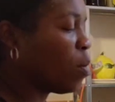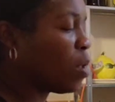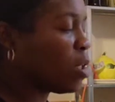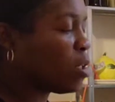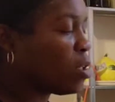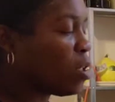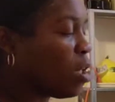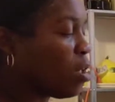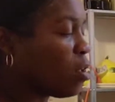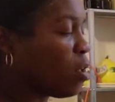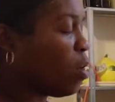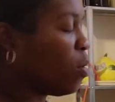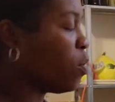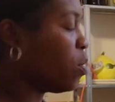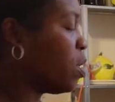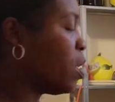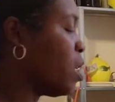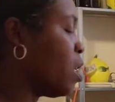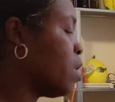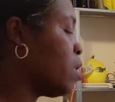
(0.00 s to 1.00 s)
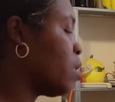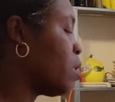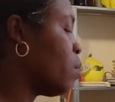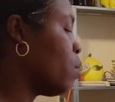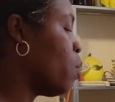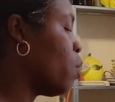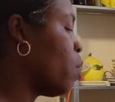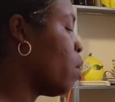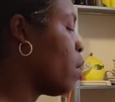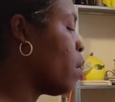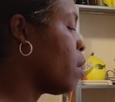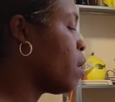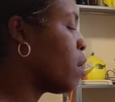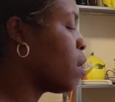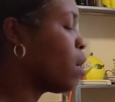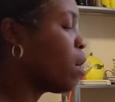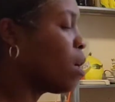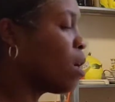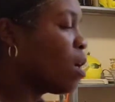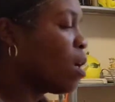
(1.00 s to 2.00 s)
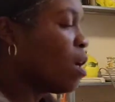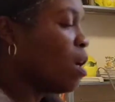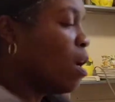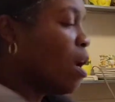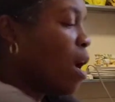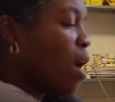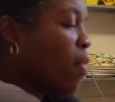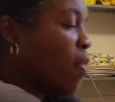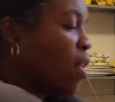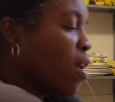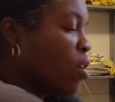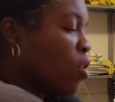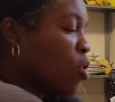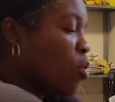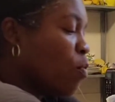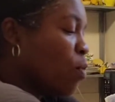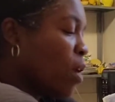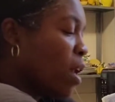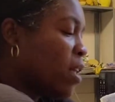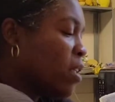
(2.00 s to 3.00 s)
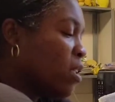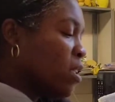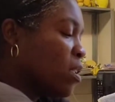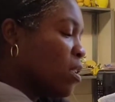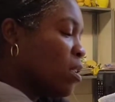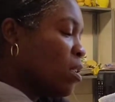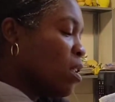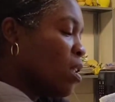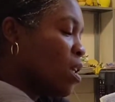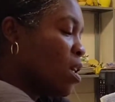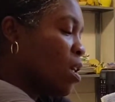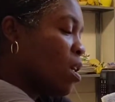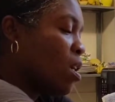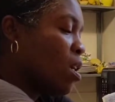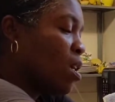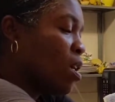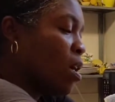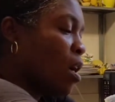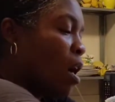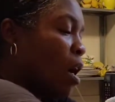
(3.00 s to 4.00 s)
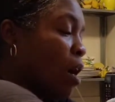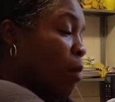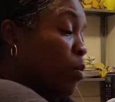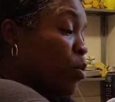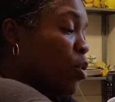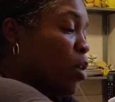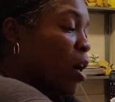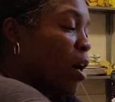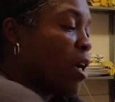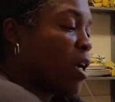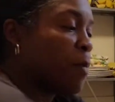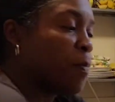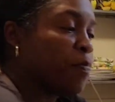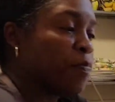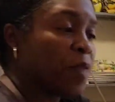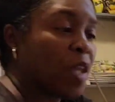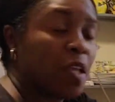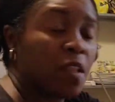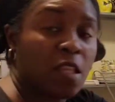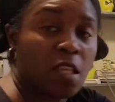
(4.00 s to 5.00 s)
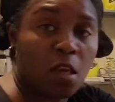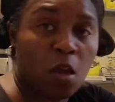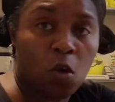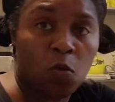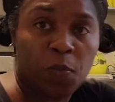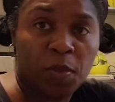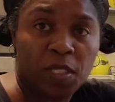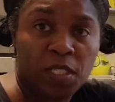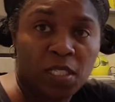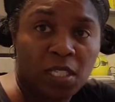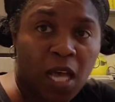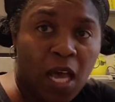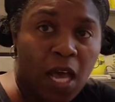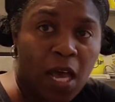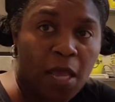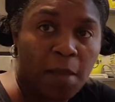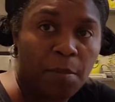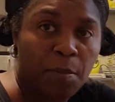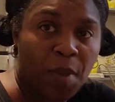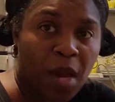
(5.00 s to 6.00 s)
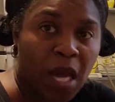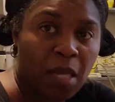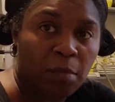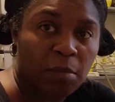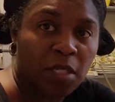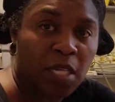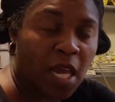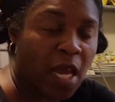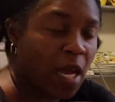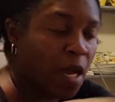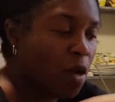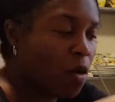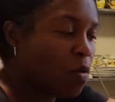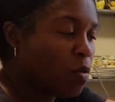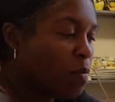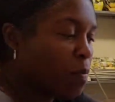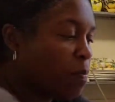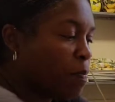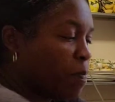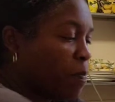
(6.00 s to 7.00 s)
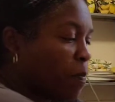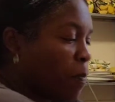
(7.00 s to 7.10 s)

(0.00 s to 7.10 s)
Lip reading: I'm gonna tuck those in some more, and then you place the the open side bottom down.